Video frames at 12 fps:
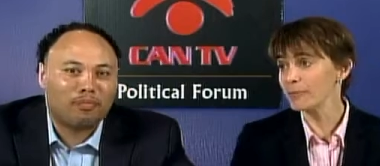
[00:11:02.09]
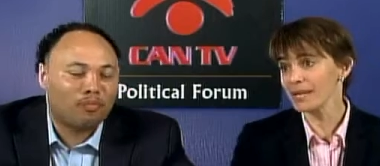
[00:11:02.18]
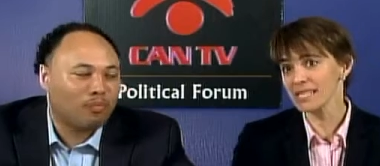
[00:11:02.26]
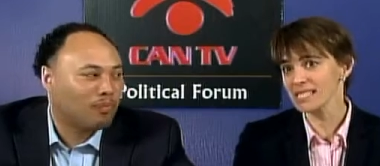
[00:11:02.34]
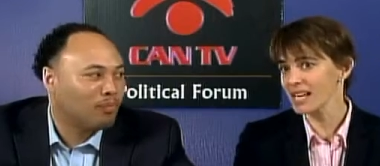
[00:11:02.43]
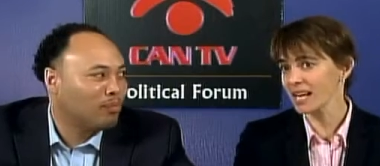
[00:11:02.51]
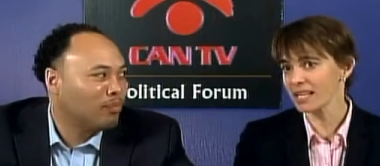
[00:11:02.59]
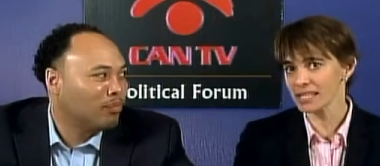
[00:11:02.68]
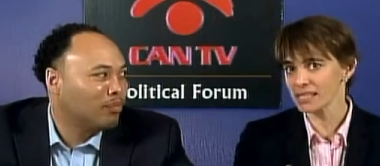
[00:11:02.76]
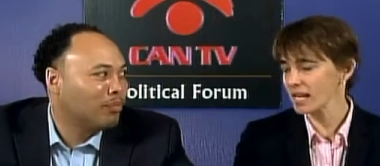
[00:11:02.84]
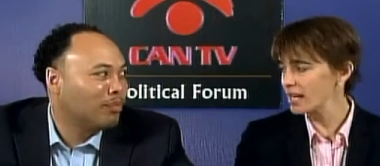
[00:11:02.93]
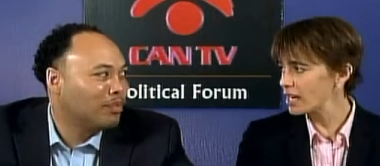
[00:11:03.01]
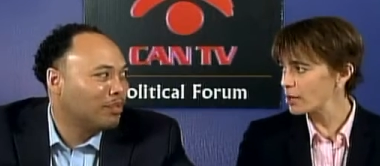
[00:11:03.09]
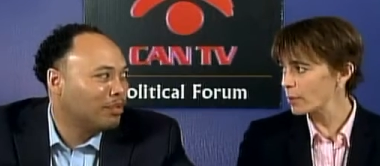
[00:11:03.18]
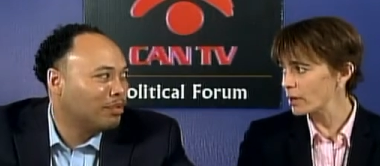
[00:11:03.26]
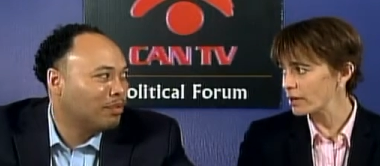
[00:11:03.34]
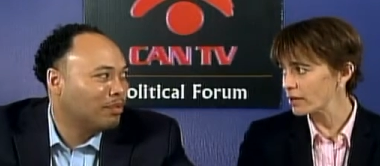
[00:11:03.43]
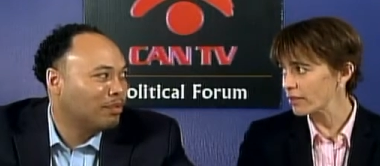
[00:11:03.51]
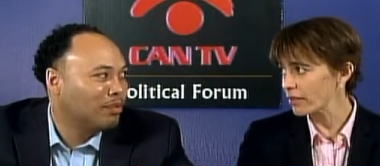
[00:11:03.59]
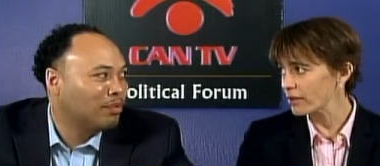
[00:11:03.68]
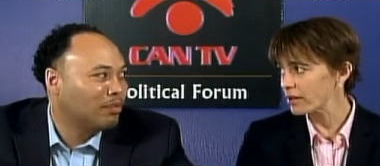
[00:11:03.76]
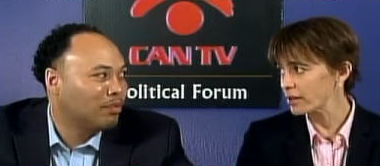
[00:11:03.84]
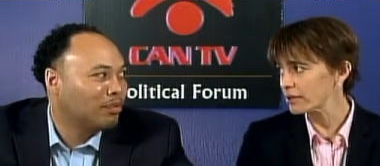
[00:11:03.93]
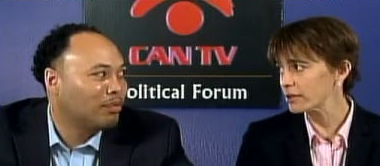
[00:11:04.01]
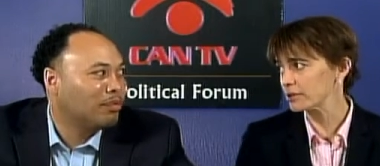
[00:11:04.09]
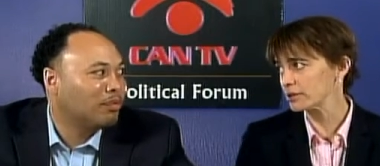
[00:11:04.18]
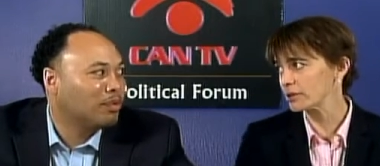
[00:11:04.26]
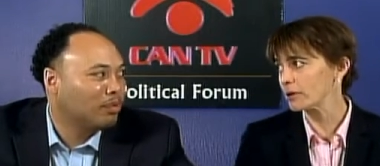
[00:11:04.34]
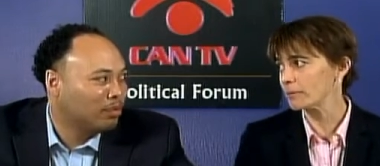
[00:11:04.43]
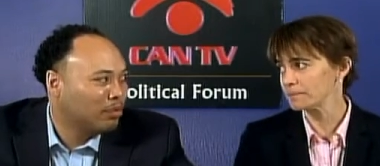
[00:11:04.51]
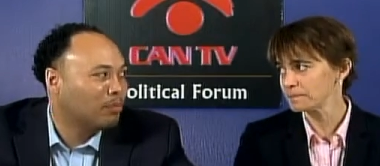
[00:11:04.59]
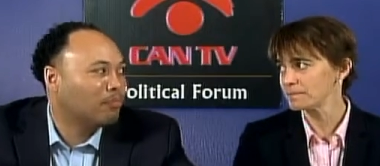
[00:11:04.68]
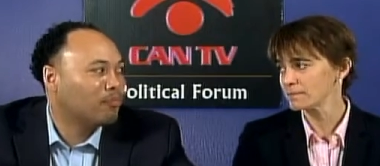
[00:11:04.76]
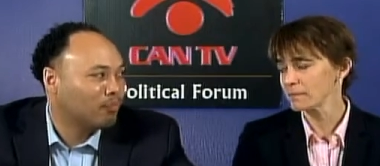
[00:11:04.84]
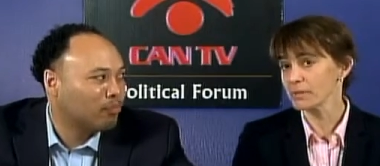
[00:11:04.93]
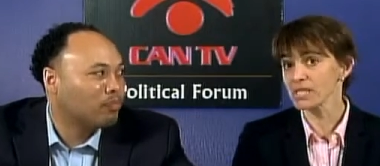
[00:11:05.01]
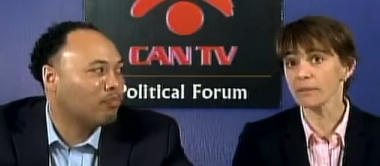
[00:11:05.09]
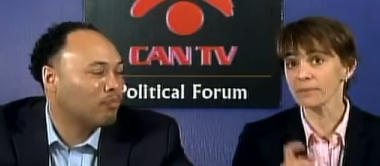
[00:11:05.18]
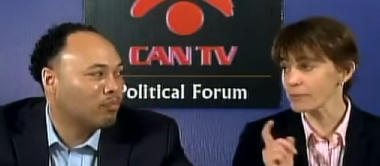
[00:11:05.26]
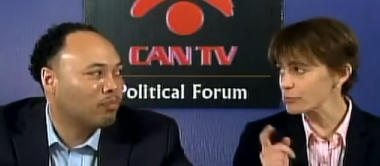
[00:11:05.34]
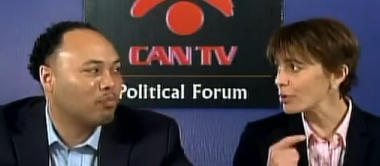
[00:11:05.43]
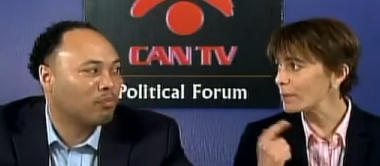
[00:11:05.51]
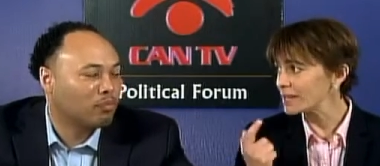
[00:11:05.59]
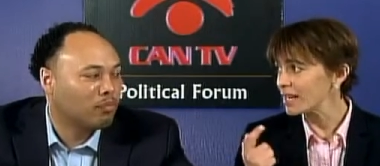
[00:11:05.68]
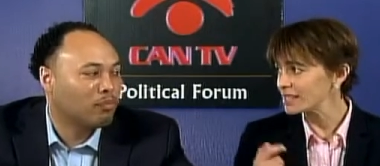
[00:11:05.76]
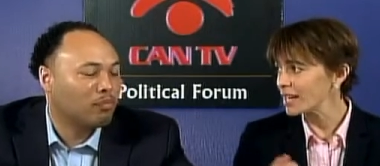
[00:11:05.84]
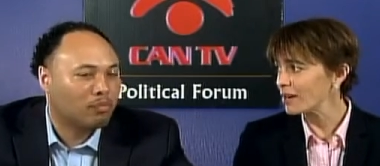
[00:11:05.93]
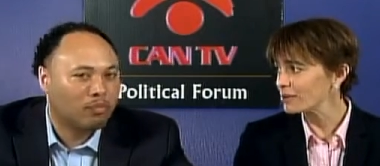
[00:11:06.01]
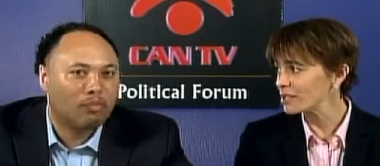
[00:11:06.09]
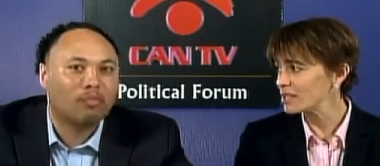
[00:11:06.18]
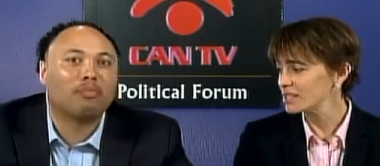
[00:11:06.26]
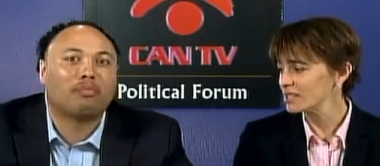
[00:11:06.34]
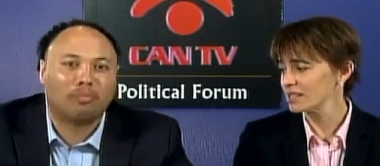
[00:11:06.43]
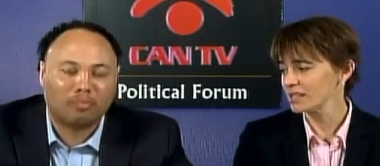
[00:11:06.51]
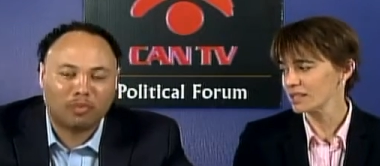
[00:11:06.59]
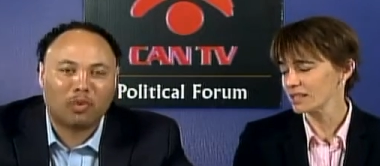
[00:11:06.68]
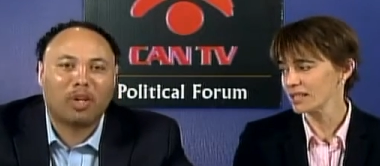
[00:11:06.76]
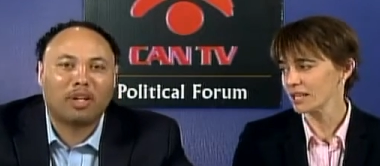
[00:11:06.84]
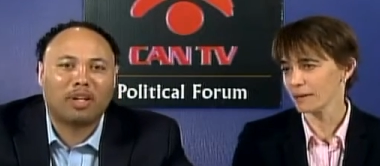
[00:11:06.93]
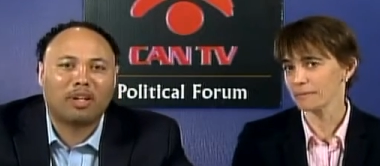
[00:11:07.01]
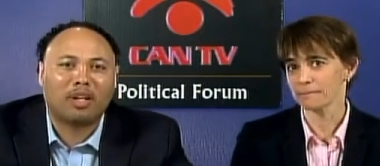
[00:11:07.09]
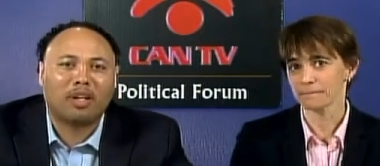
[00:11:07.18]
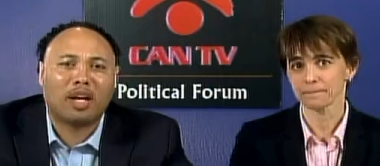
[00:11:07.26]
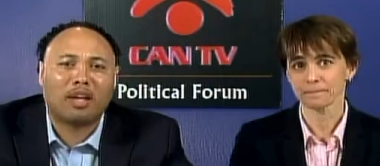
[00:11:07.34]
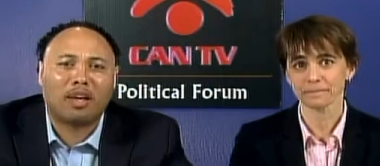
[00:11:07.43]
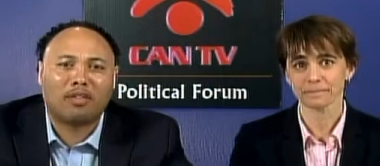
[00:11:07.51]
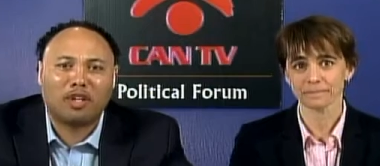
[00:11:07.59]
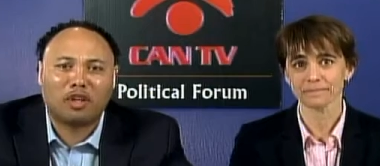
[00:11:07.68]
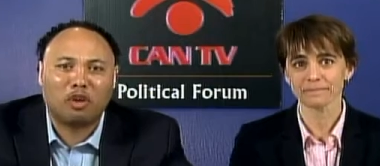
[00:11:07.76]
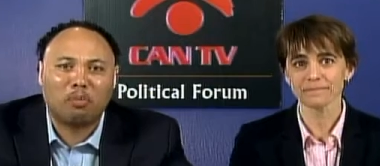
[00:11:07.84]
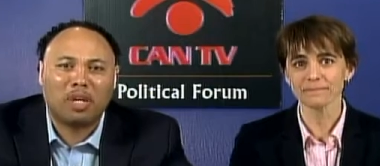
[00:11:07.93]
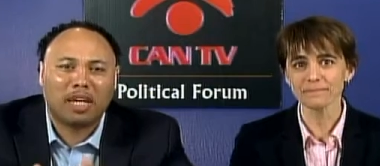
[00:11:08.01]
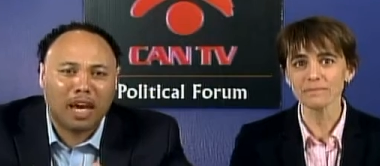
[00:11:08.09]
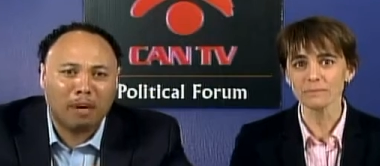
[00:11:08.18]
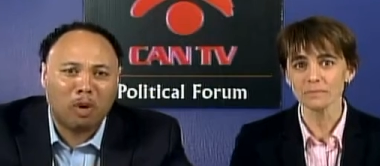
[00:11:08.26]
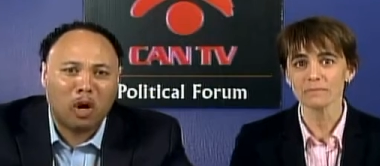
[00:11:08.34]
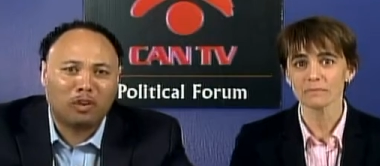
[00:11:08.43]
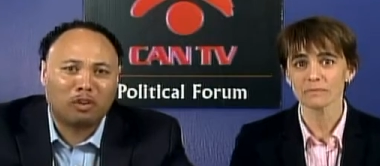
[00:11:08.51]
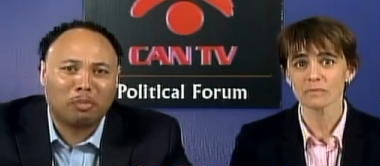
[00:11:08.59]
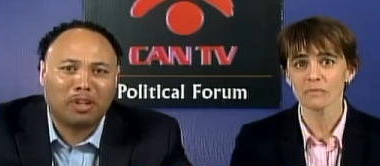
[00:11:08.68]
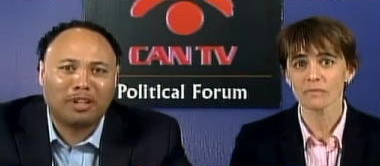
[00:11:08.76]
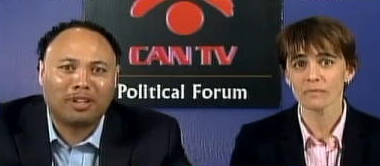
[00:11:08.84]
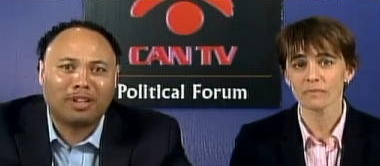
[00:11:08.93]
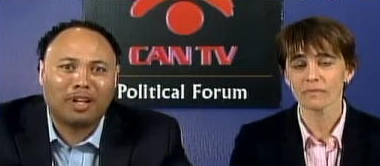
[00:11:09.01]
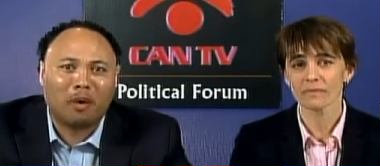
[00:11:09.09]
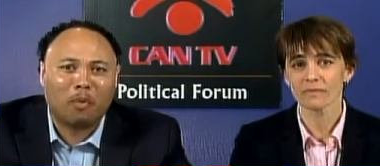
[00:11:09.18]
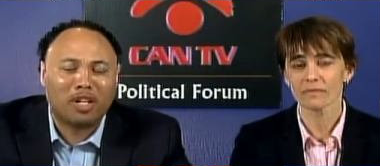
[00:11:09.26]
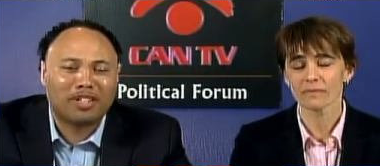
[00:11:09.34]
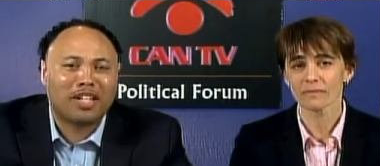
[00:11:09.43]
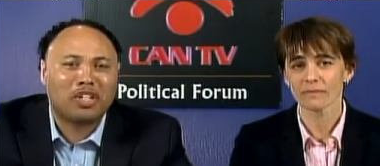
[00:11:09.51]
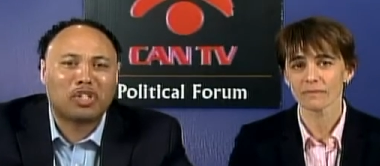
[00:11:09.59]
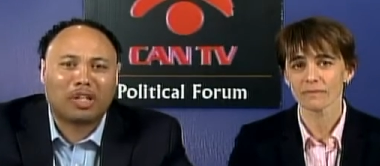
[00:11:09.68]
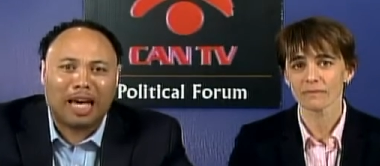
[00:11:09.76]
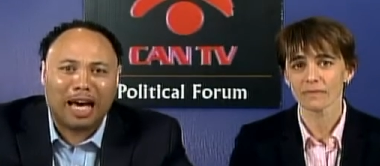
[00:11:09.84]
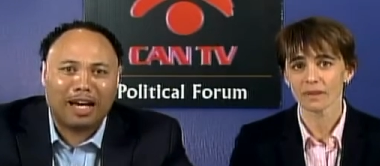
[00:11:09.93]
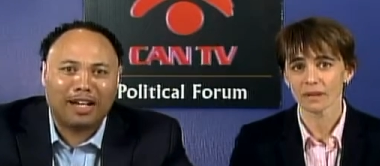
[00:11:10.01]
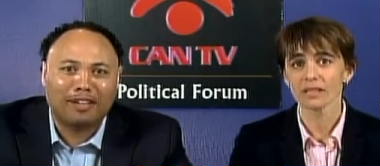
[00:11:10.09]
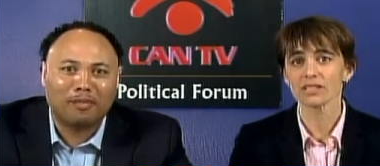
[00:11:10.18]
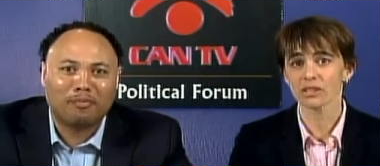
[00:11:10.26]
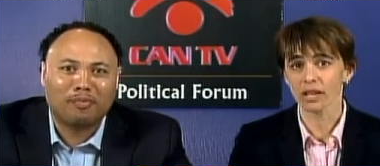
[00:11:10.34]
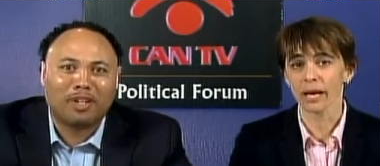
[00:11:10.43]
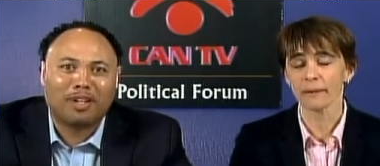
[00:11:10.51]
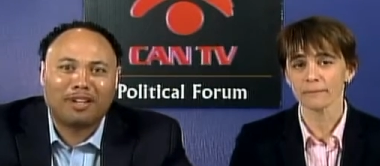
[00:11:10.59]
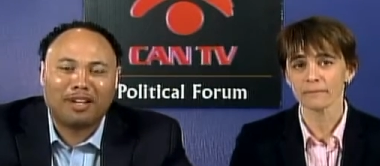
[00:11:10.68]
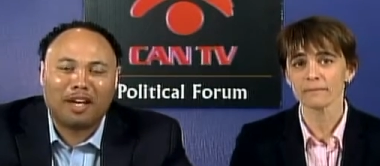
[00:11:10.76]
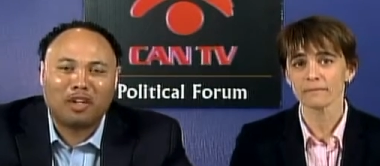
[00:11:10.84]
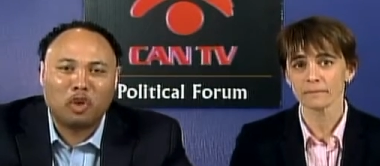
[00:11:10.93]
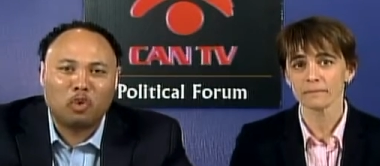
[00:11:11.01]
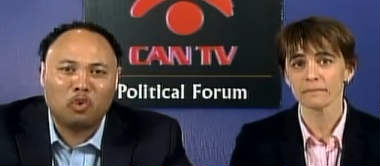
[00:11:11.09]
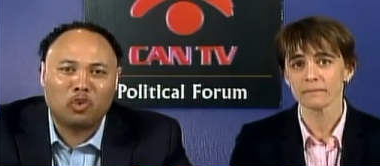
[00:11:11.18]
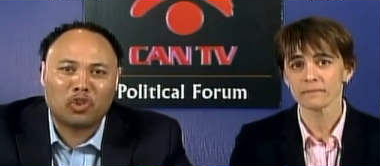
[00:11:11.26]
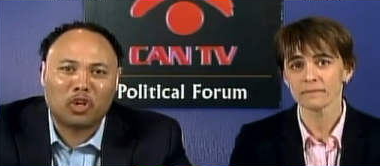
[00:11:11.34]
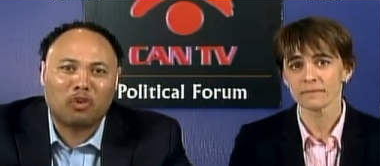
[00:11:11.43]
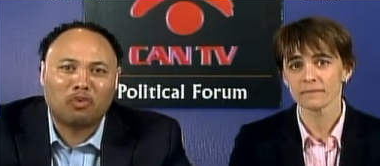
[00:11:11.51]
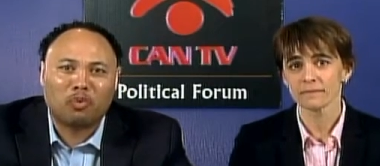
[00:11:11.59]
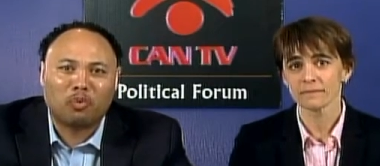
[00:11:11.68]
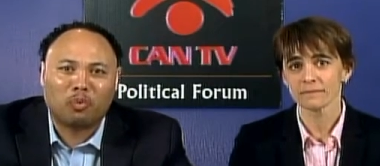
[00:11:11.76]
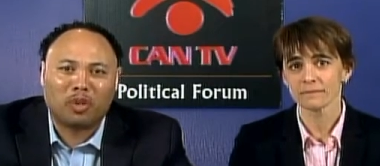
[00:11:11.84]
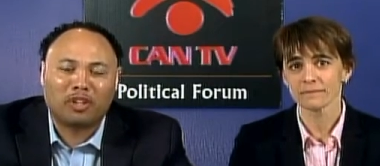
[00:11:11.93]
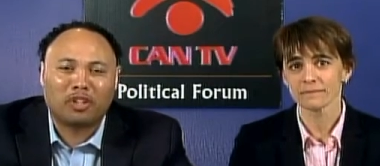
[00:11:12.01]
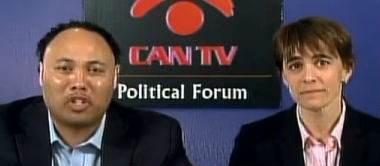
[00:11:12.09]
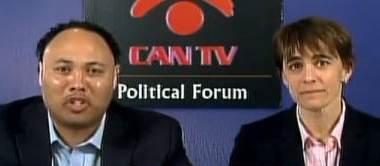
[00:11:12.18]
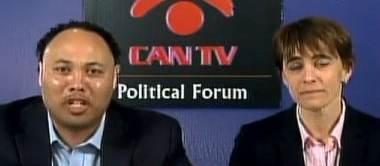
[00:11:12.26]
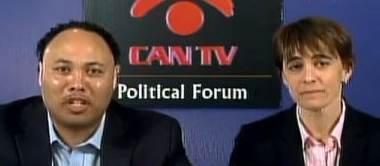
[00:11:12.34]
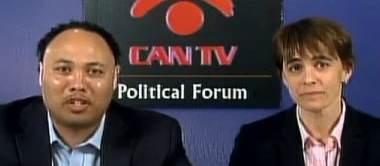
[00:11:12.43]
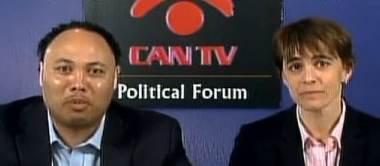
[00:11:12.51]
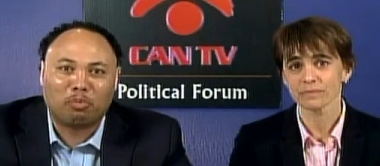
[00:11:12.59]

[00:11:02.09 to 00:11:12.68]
Speaker 1: but it's not it's not anywhere near the 33rd. So, but sometimes when I'm downtown,
Speaker 2: great. Yeah. And I, I, think you became alderman, I want to say in July. July. And you served with distinction